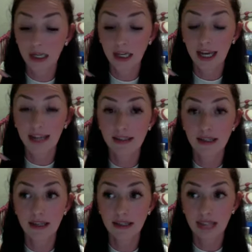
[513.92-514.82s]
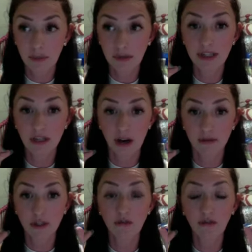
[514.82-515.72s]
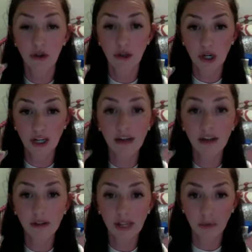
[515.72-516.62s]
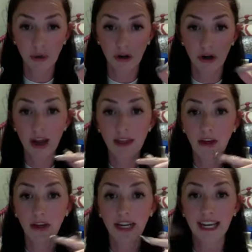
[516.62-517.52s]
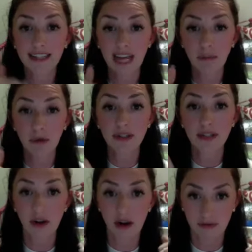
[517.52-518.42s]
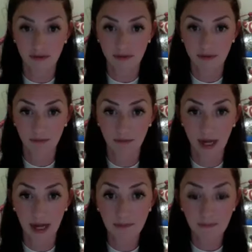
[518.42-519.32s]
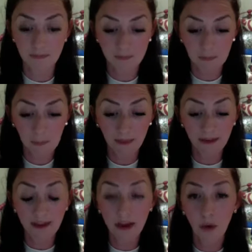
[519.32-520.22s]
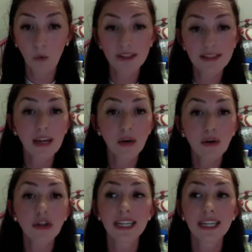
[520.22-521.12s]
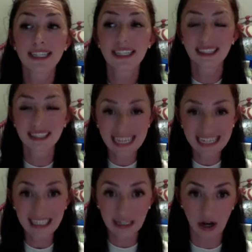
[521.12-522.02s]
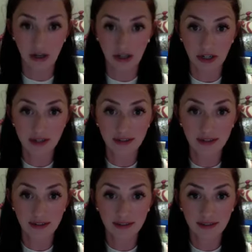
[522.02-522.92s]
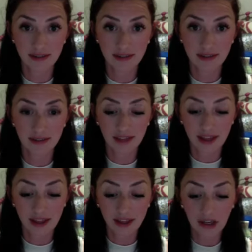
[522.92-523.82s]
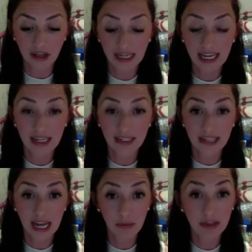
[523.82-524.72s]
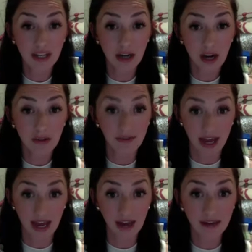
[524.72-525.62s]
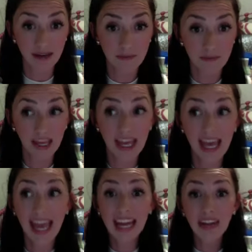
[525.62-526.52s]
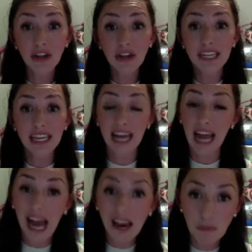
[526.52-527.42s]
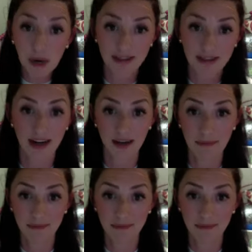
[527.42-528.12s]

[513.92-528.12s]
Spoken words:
It's 10% off. So for a $30 club order, they're going to get 10% off, okay? Once that order gets to $60, they're going to get 10% off of that, and they're going to get a half price item.